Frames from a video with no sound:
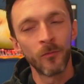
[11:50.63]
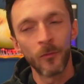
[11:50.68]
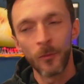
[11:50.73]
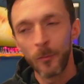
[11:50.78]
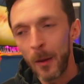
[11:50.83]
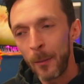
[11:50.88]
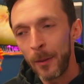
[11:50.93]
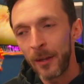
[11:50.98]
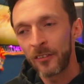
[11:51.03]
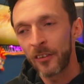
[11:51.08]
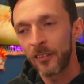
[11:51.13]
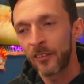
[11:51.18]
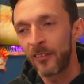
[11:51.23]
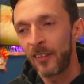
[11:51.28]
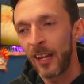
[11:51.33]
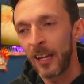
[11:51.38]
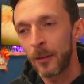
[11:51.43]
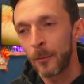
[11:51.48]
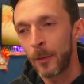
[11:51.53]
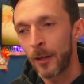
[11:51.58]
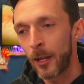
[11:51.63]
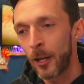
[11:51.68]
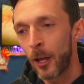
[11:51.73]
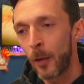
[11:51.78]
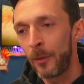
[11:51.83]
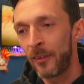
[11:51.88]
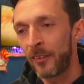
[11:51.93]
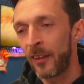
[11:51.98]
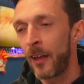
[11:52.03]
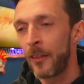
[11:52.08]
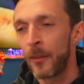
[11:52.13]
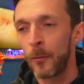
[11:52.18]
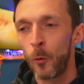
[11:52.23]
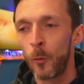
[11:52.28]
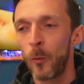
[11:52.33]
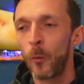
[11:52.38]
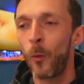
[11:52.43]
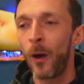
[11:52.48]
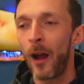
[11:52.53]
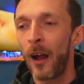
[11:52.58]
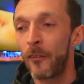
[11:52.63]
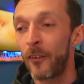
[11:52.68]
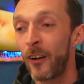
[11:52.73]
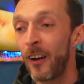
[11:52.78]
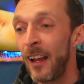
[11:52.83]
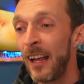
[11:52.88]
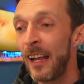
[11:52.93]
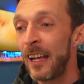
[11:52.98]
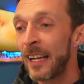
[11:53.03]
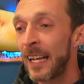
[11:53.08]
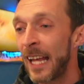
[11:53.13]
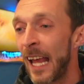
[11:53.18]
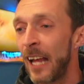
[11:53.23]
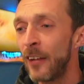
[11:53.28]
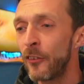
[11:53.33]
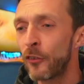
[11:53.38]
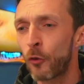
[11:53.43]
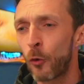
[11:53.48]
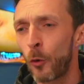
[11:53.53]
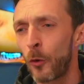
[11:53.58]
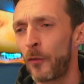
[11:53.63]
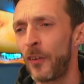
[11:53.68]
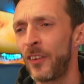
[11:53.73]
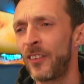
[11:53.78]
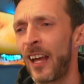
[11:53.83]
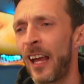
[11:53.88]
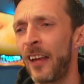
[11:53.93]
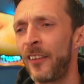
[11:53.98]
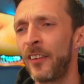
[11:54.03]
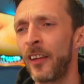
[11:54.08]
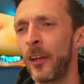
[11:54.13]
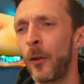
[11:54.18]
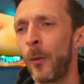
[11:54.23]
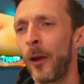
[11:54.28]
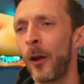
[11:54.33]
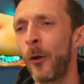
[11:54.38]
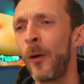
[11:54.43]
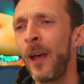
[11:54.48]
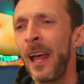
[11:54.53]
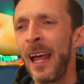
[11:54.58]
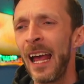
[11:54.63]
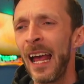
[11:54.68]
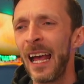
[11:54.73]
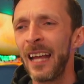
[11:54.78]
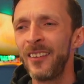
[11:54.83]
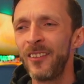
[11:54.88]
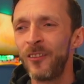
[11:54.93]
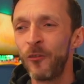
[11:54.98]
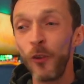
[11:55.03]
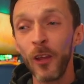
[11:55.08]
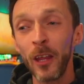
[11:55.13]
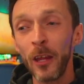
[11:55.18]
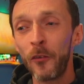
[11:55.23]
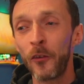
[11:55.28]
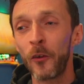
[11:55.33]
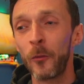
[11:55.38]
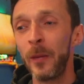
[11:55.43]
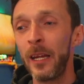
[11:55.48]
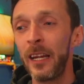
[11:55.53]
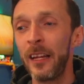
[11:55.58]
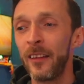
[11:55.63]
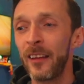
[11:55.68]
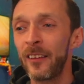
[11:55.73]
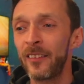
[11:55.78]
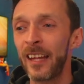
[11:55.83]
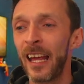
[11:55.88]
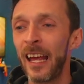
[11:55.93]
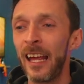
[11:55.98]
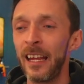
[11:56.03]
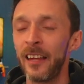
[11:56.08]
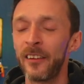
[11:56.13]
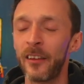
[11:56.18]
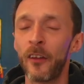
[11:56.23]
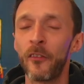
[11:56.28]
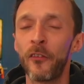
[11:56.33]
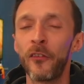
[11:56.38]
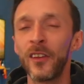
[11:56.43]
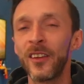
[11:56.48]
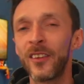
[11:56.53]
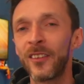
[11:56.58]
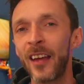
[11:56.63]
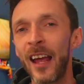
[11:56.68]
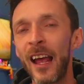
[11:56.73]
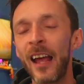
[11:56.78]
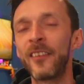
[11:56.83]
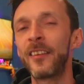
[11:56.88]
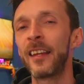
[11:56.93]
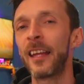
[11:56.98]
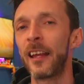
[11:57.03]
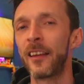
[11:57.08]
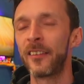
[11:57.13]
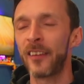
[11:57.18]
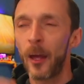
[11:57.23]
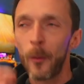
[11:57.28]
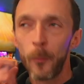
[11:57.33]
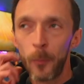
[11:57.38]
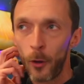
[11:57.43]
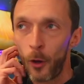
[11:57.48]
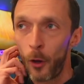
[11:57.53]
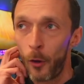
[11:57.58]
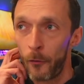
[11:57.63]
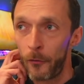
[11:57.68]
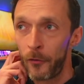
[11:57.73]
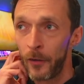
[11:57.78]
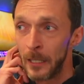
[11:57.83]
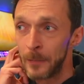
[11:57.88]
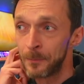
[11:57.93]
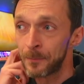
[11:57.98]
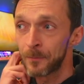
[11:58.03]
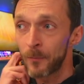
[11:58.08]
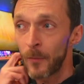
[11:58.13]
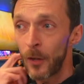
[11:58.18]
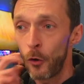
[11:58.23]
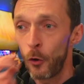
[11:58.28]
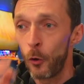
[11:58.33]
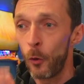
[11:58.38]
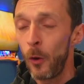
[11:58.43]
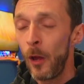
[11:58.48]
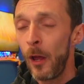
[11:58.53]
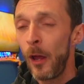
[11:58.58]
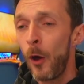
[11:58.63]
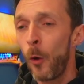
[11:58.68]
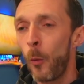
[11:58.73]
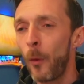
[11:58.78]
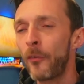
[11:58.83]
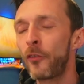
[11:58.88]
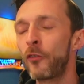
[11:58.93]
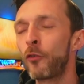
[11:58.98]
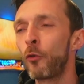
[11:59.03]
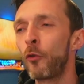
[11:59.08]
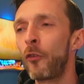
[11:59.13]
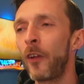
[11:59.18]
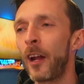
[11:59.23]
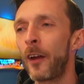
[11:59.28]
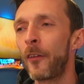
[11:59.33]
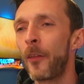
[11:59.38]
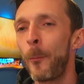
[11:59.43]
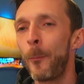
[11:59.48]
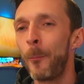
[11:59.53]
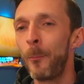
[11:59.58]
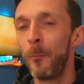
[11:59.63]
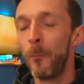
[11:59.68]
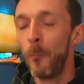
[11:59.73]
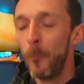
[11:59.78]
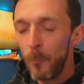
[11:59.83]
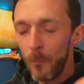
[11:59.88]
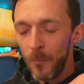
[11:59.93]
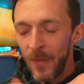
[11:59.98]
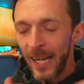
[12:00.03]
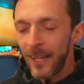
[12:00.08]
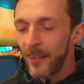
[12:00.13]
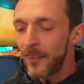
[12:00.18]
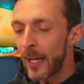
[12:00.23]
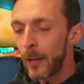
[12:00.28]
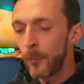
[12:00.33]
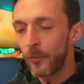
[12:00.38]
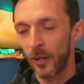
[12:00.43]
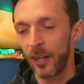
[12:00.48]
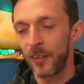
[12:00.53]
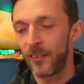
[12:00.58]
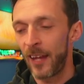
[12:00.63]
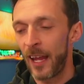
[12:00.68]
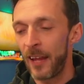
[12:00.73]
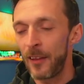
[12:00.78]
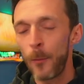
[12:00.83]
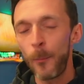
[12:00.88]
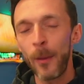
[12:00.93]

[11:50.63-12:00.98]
maybe he doesn't take them at the club he's at the moment, whatever. Can score fantastically well. And really for me, this guy is a fantastic example of, with Sorare, the 9 times out of 10, the